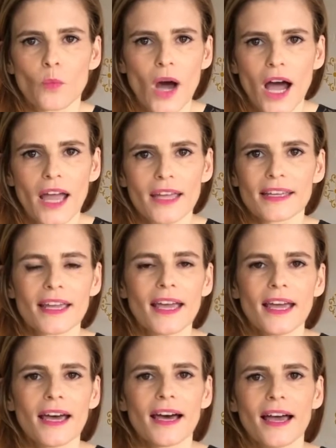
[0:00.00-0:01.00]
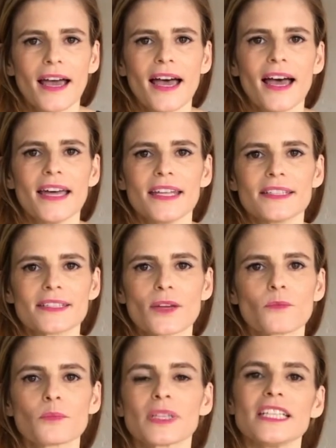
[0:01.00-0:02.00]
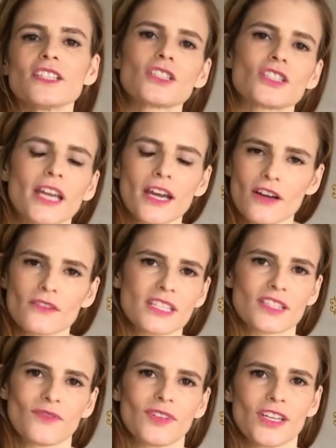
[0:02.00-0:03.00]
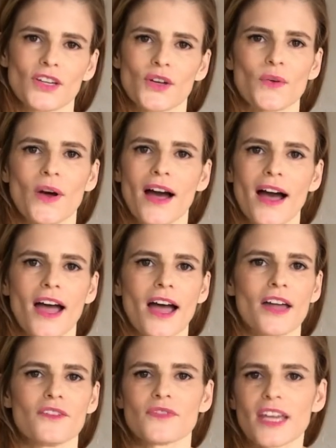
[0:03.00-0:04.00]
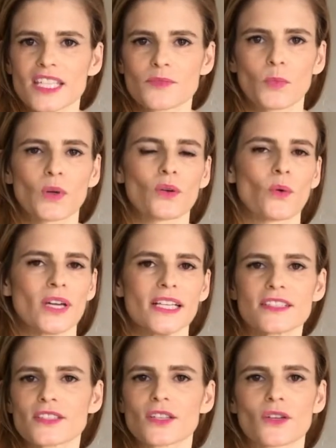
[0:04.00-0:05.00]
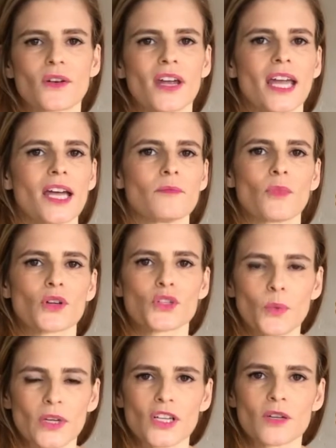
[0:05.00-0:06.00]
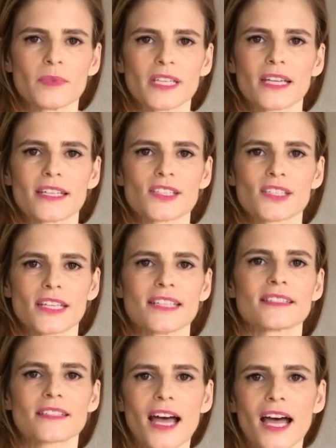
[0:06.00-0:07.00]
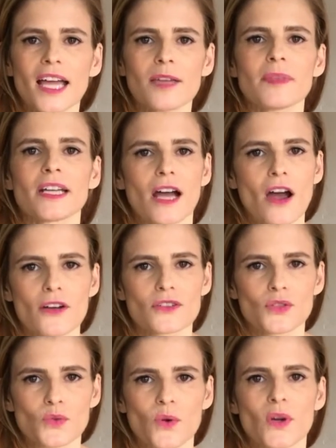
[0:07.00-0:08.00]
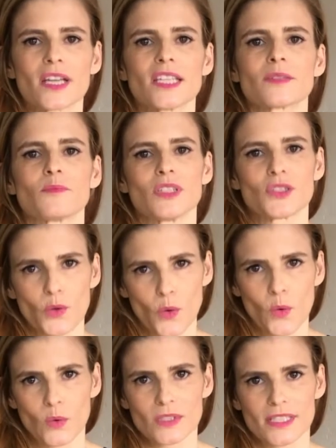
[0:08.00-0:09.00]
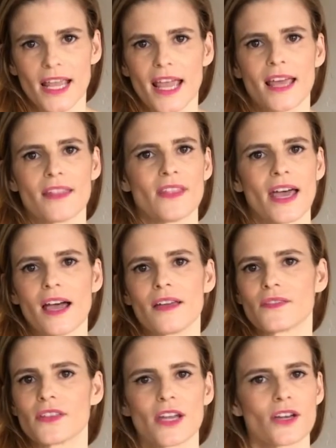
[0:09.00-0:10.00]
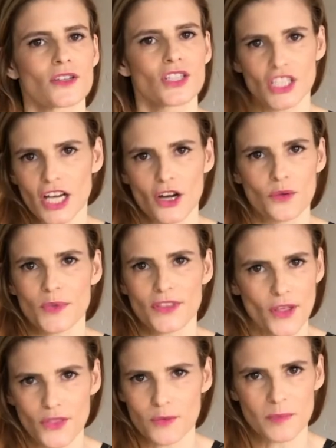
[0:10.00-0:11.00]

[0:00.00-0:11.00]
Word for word: why. And please share this video on Facebook or Instagram or Twitter, because it's time that our stories be told and that they are shared with other